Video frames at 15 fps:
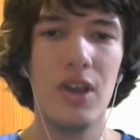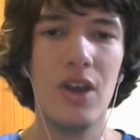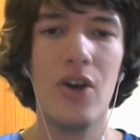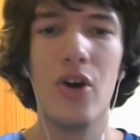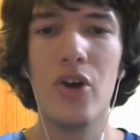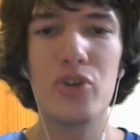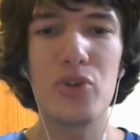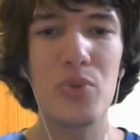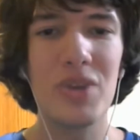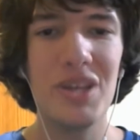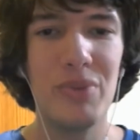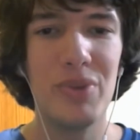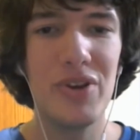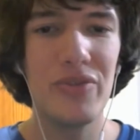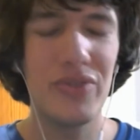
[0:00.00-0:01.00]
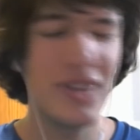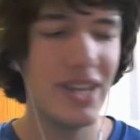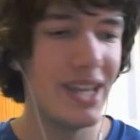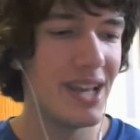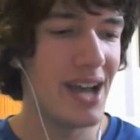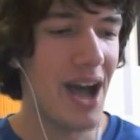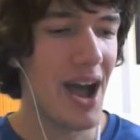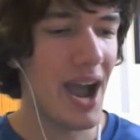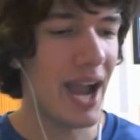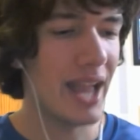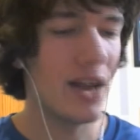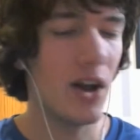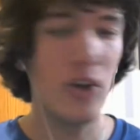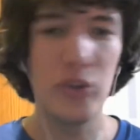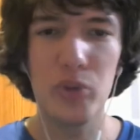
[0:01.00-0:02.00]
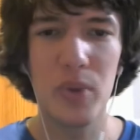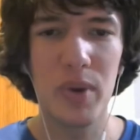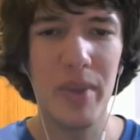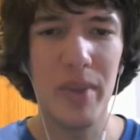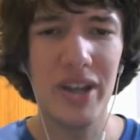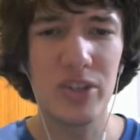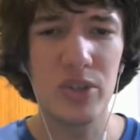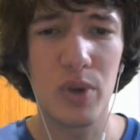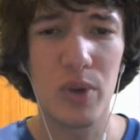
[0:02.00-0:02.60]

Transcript: So really briefly, I also want to mention